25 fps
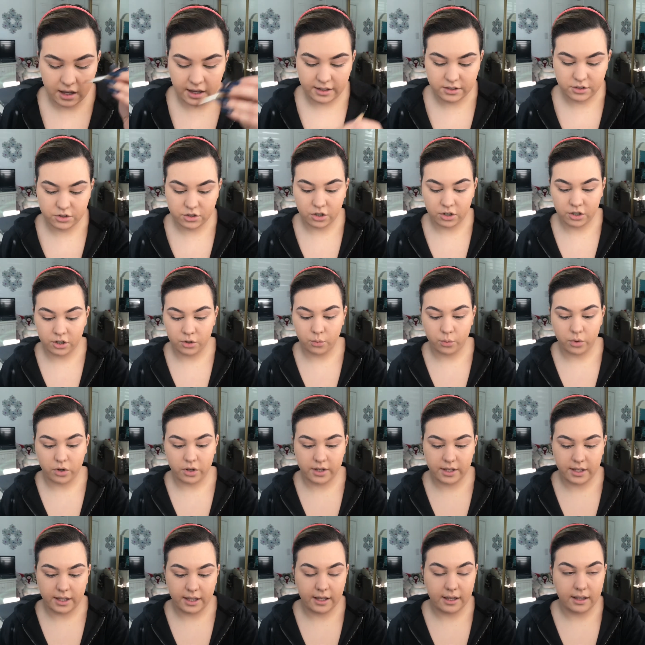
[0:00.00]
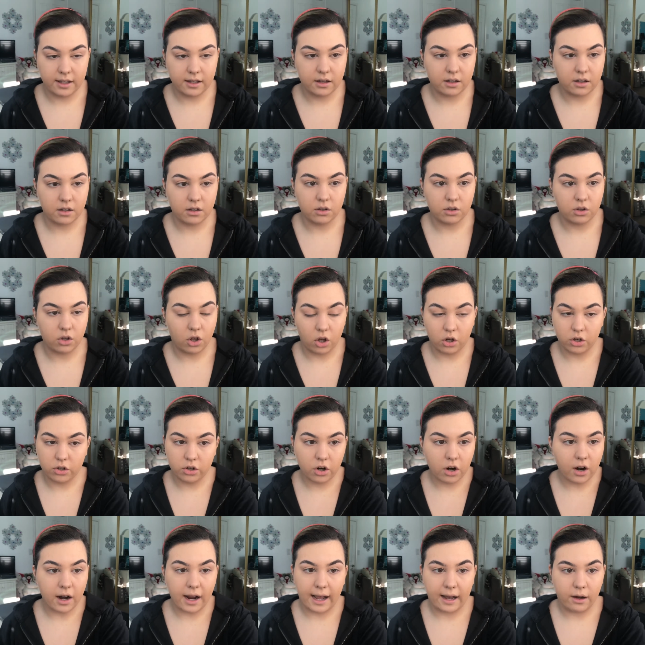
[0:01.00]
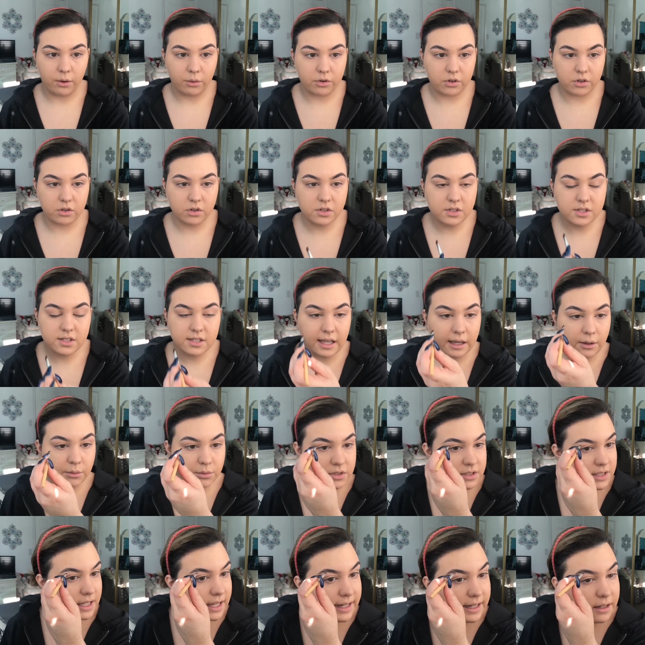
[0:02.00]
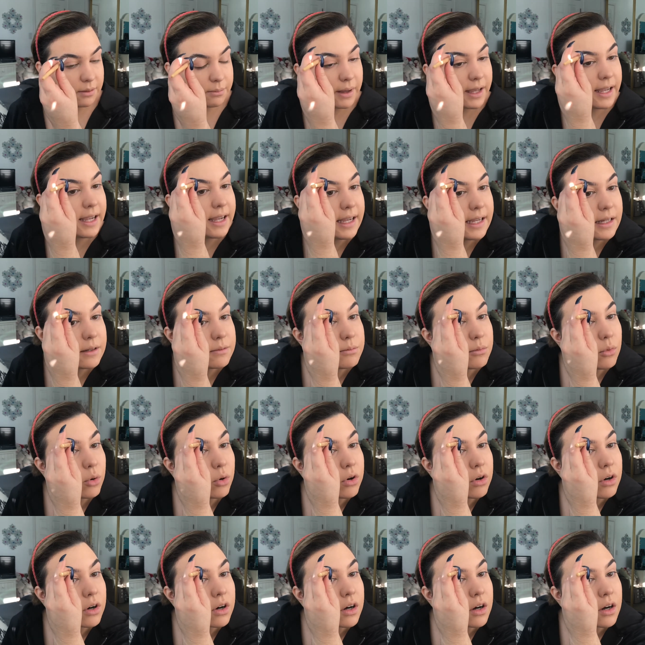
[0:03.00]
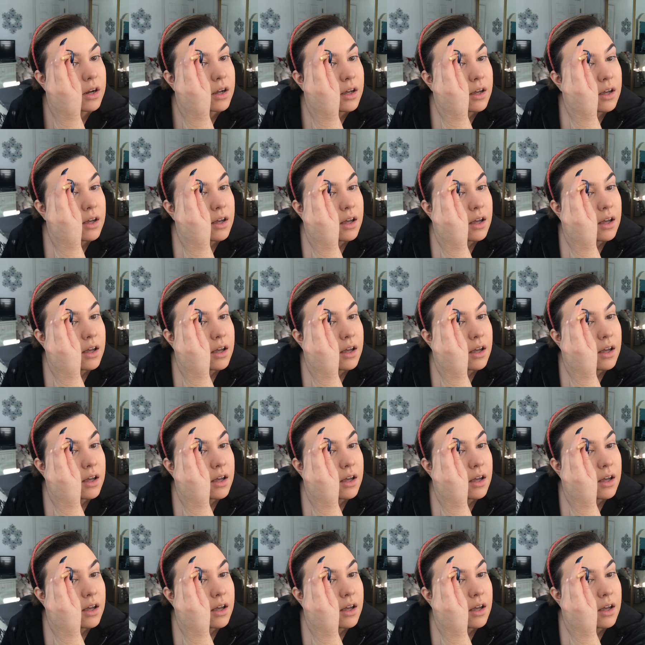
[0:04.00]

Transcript: I started working longer hours. I was getting paid more.